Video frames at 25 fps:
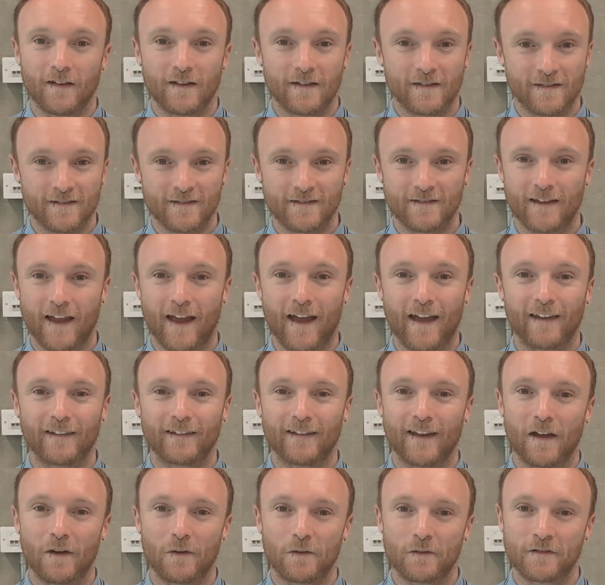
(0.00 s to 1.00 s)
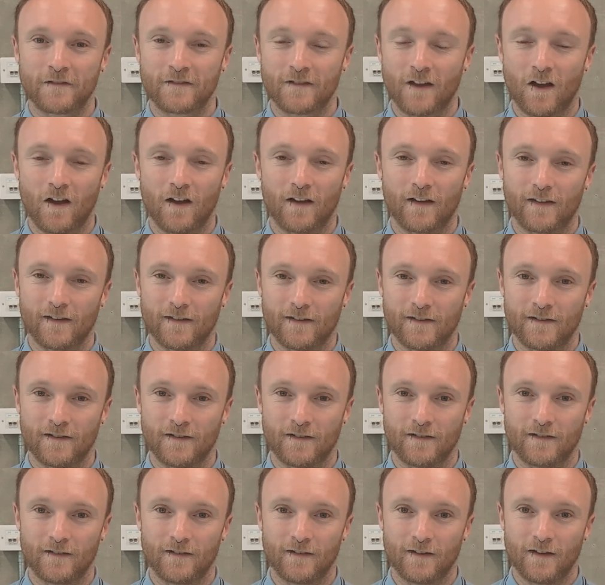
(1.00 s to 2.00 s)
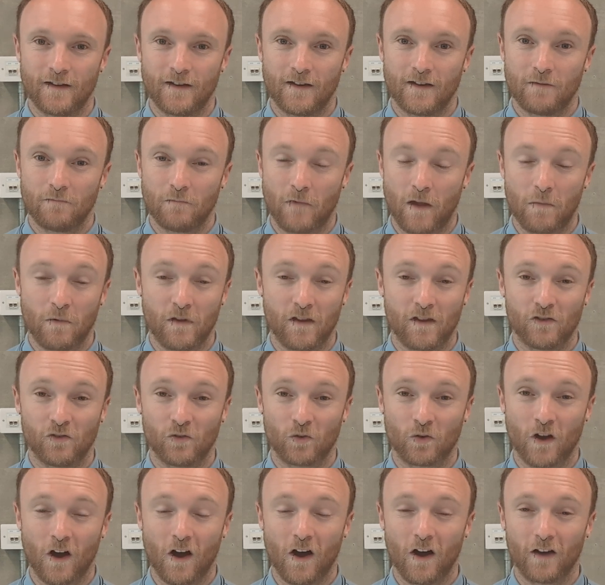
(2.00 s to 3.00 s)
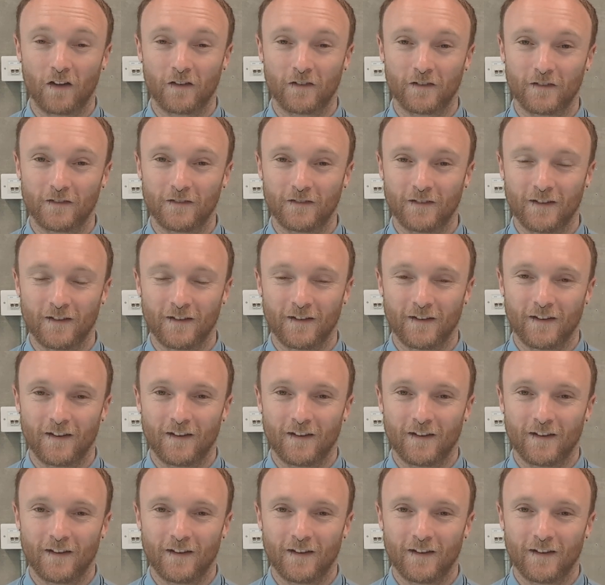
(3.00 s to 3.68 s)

stand outside, maybe in your garden,